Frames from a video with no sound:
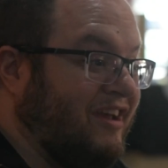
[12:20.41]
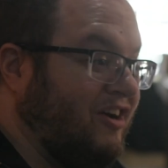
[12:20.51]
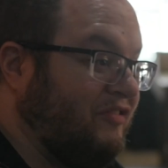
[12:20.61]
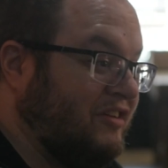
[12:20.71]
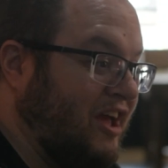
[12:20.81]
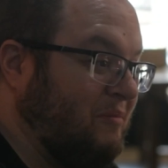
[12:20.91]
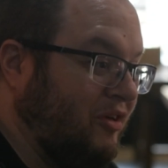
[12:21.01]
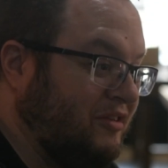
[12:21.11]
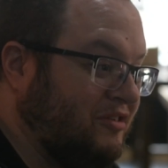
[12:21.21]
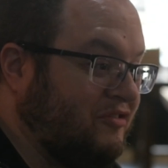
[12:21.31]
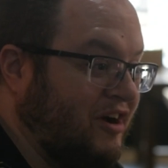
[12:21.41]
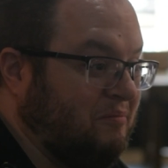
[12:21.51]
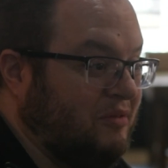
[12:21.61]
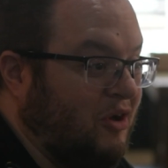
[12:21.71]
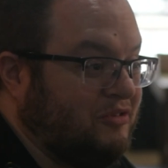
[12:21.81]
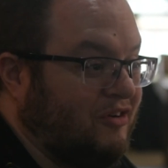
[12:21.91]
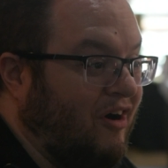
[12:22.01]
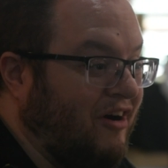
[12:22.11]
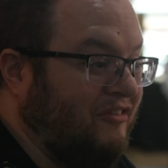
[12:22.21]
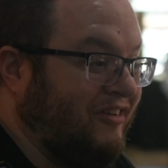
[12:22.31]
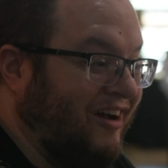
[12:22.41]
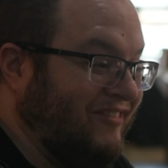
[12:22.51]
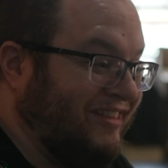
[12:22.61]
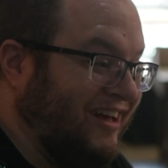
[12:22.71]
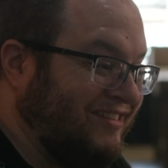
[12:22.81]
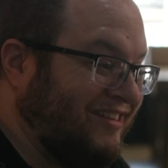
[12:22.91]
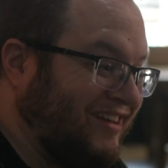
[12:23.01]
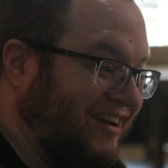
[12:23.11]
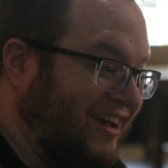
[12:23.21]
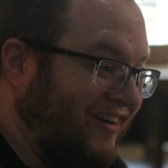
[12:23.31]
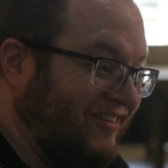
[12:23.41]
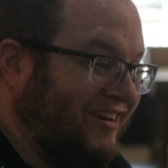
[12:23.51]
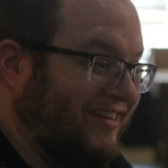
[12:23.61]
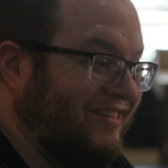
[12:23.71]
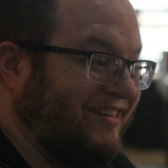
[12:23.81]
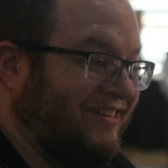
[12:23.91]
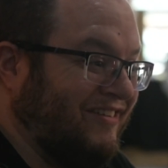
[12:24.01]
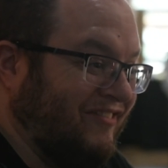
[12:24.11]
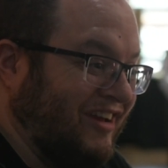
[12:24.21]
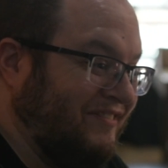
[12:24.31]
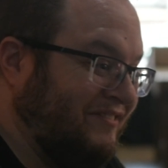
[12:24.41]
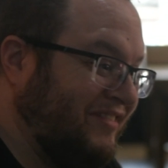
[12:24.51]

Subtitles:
taken off the table as your friend blows it off. I mean, that's kind of how it is. You know what I mean?